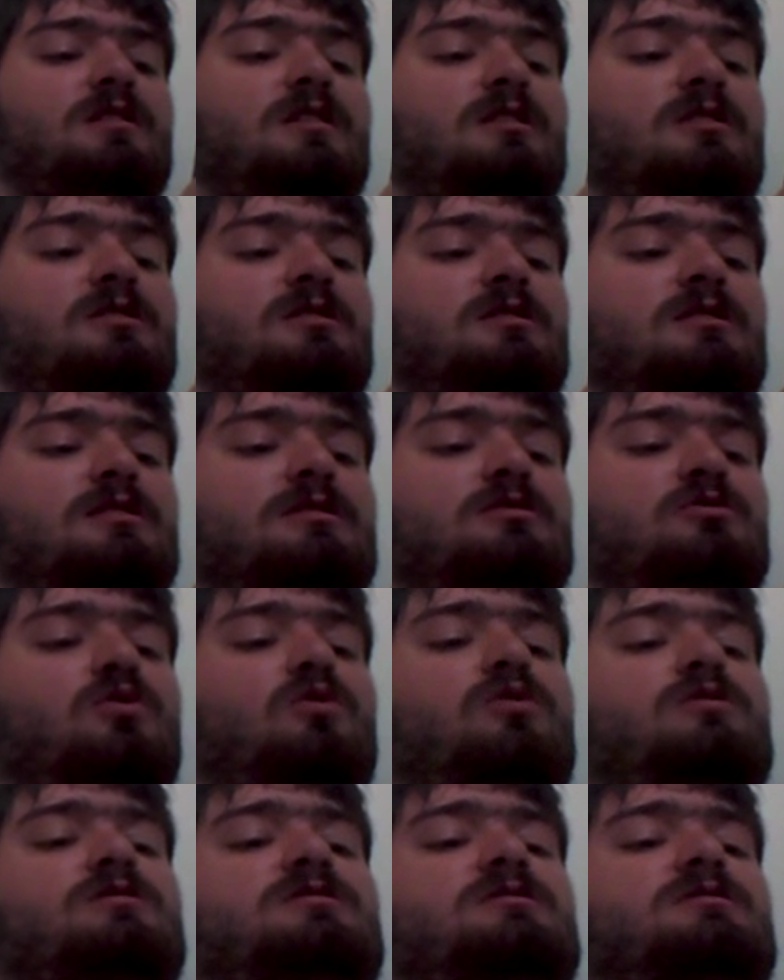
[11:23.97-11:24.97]
He
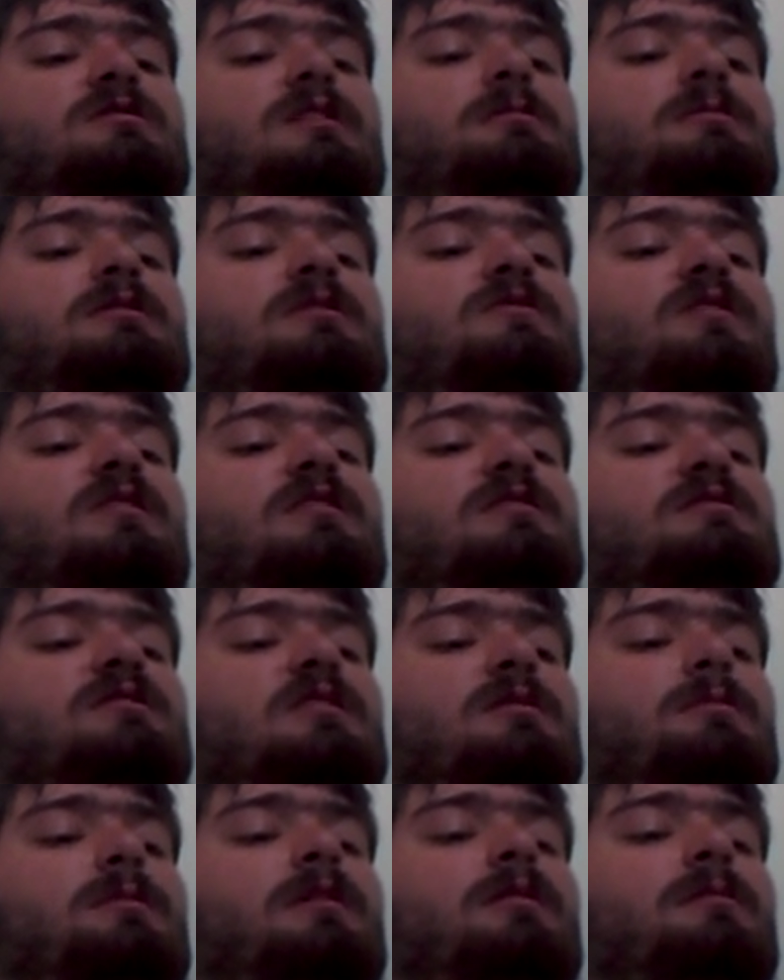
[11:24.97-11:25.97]
discord snapped his fingers
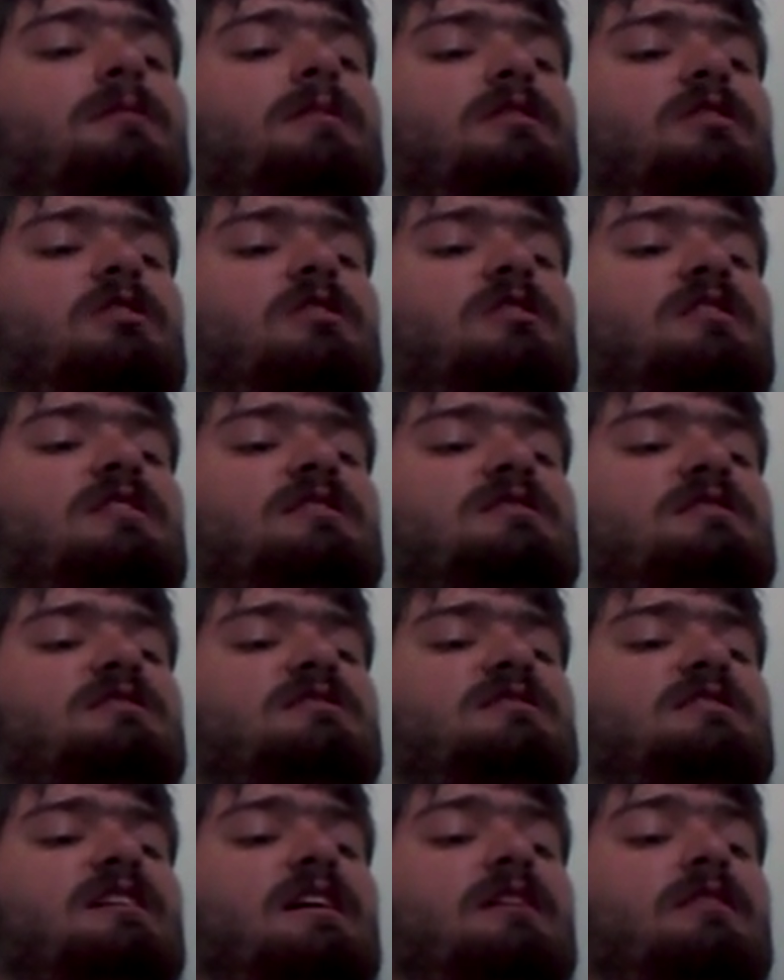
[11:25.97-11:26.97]
and a mirror materialized
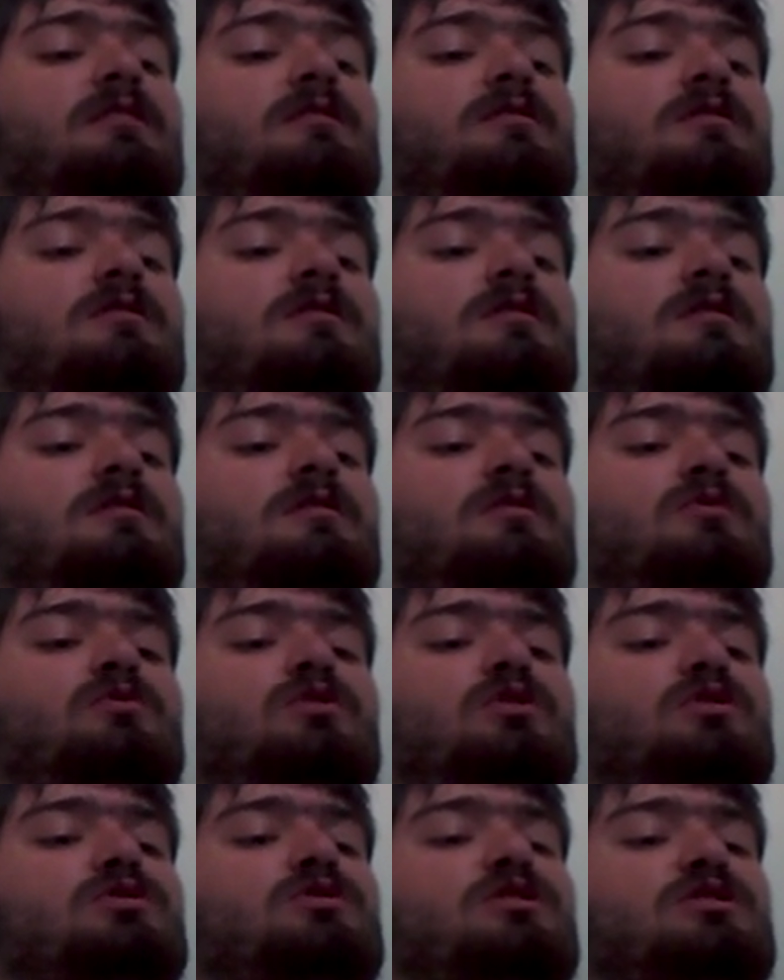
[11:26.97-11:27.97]
in his hand.
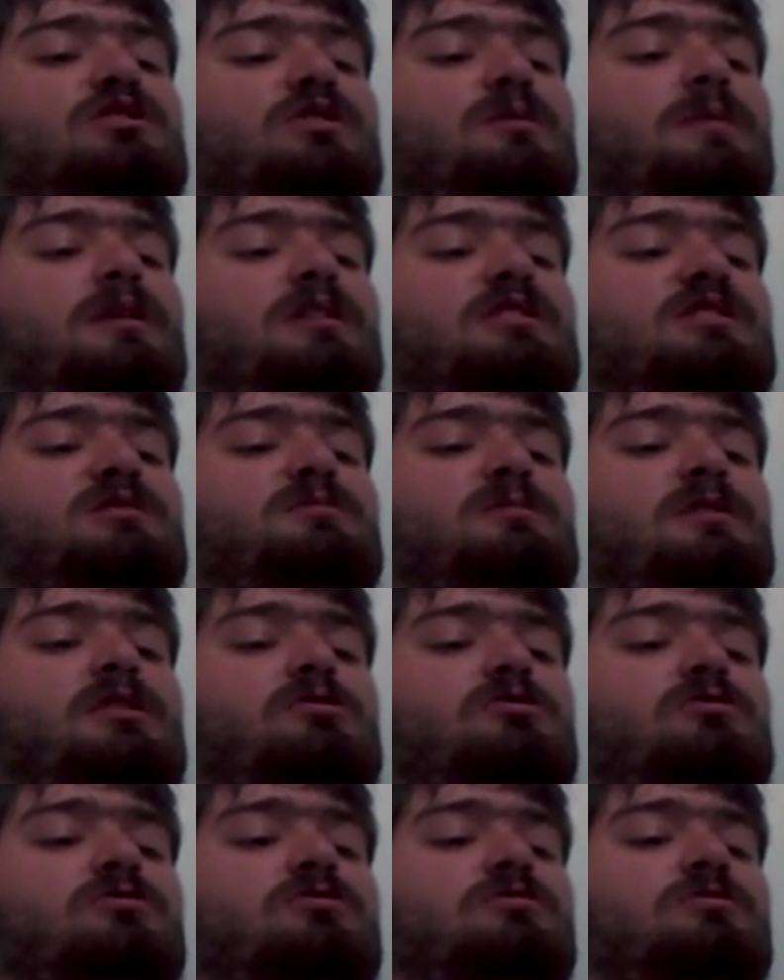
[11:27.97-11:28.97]
This was a magic
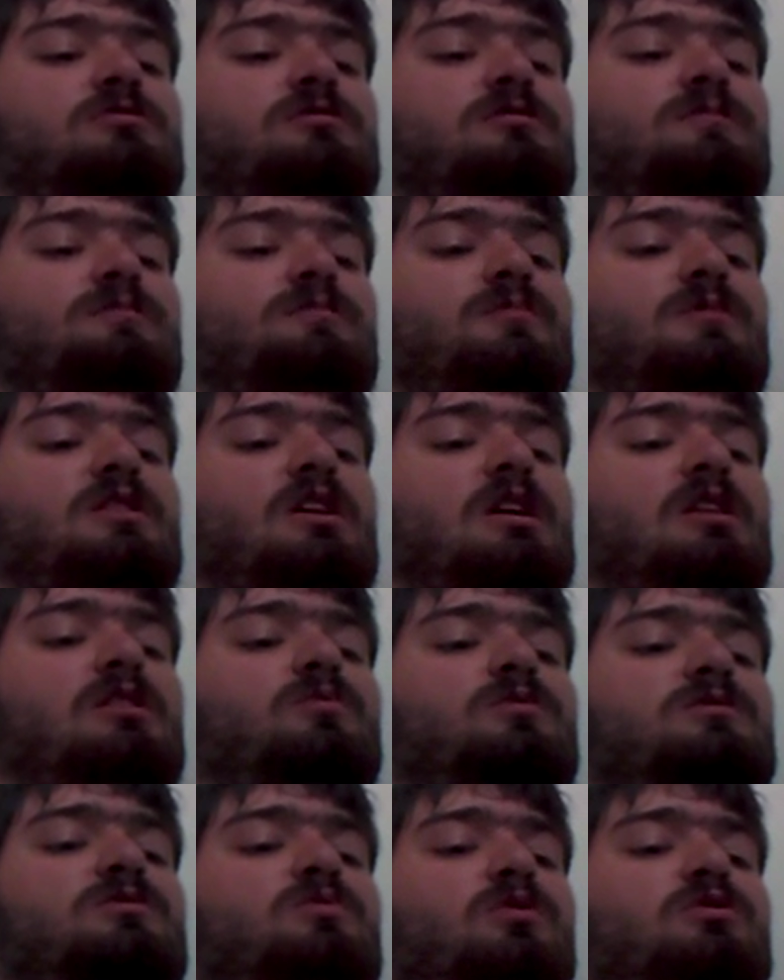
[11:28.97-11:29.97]
mirror. Tell
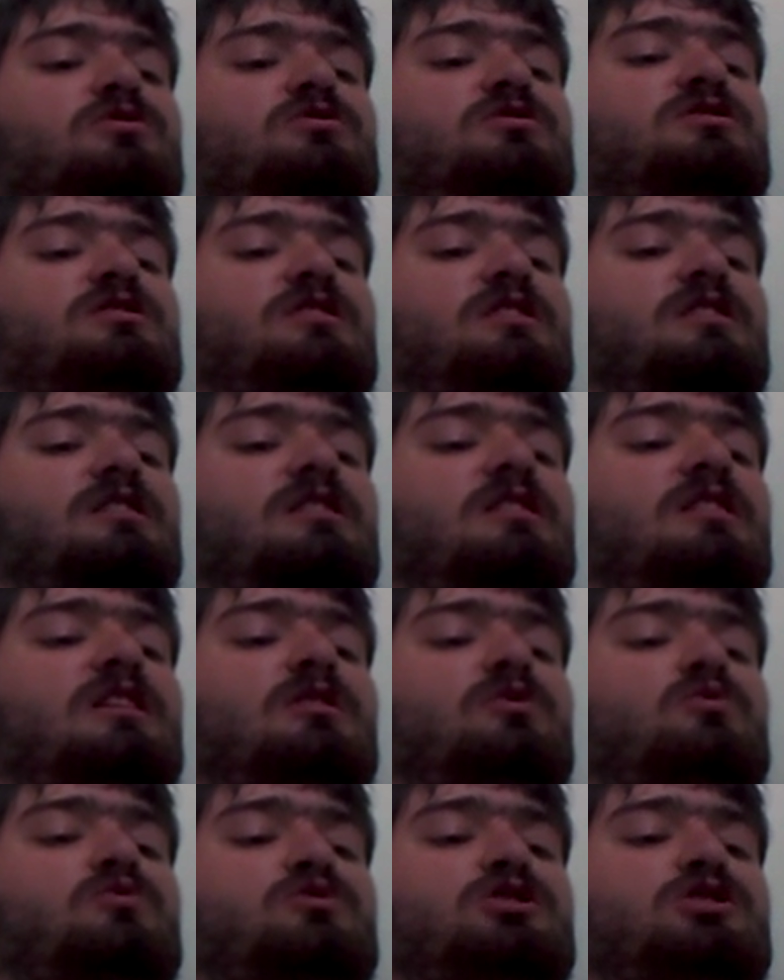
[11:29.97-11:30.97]
her what you want to see,
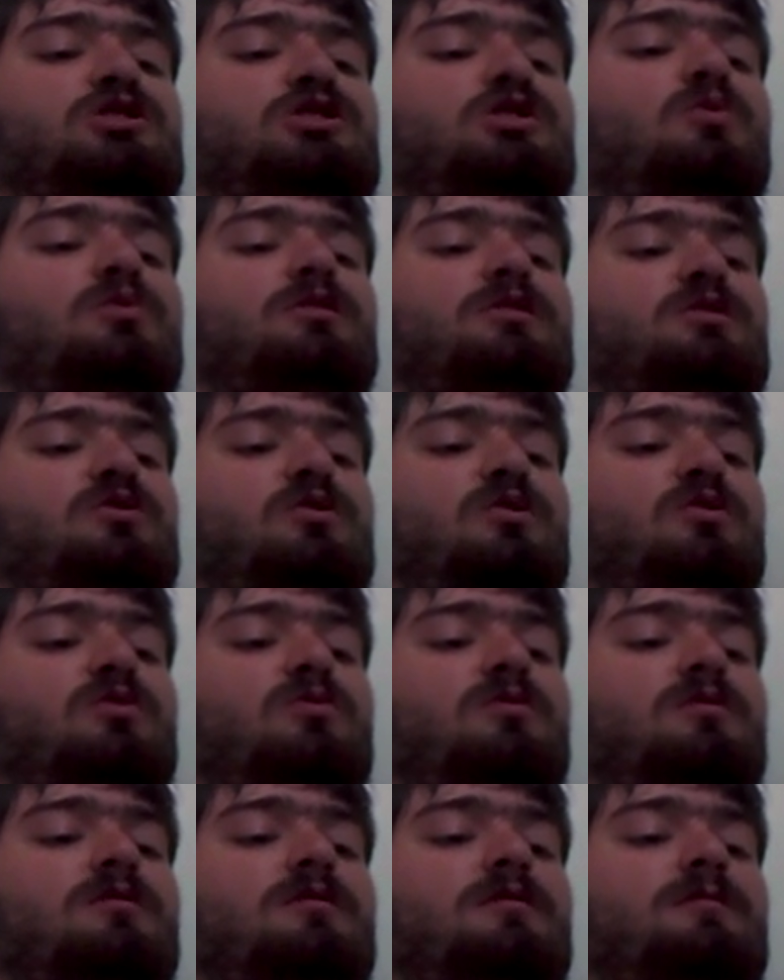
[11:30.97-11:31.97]
and it will show it to you.
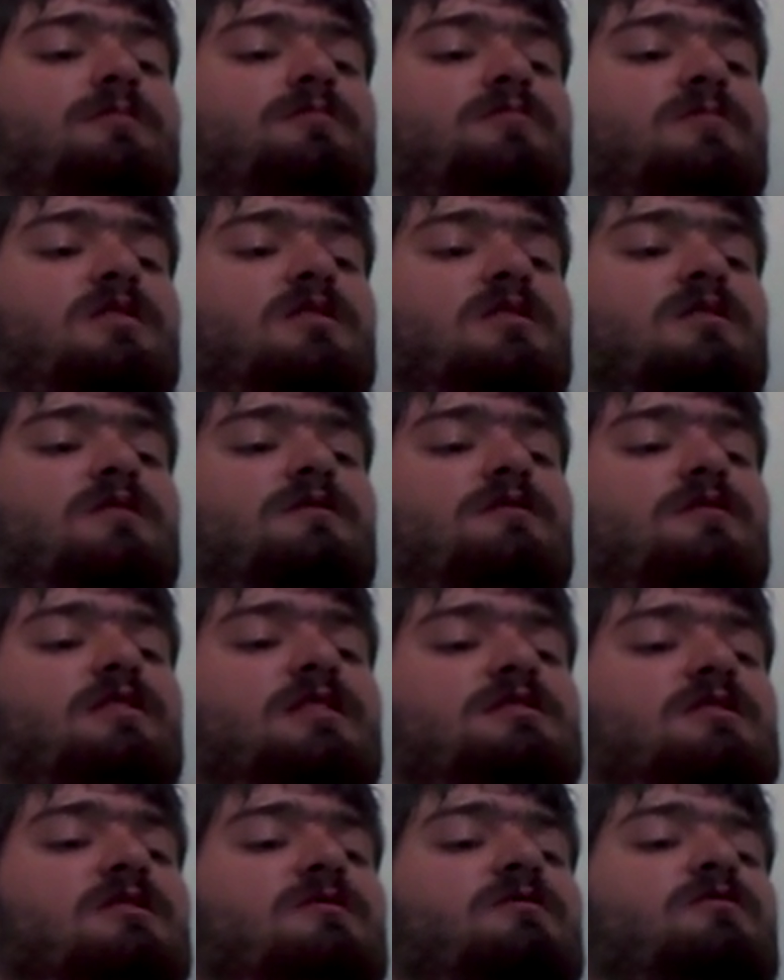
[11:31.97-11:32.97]

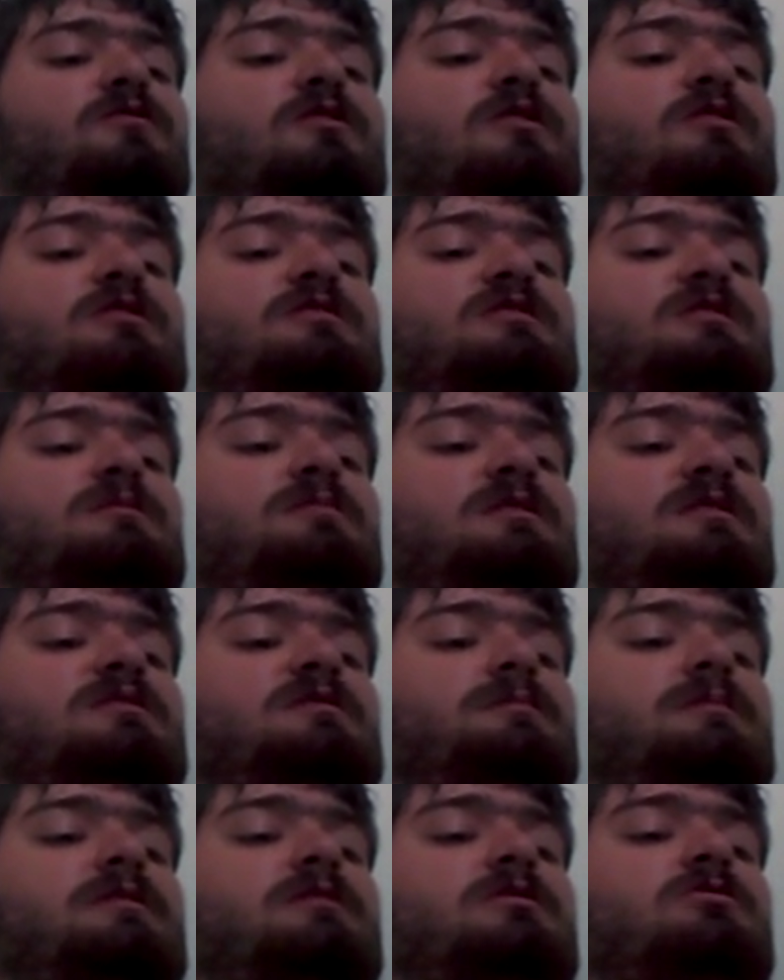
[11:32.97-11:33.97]
Fawcett frowned as he
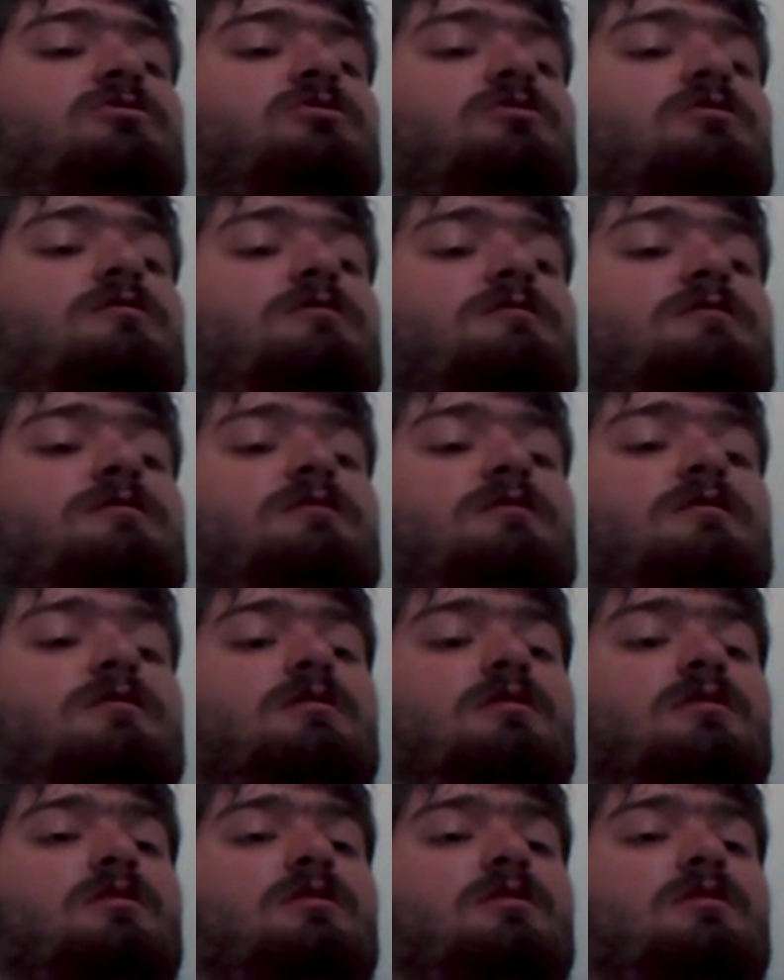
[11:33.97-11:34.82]
placed the mirror in her clothes.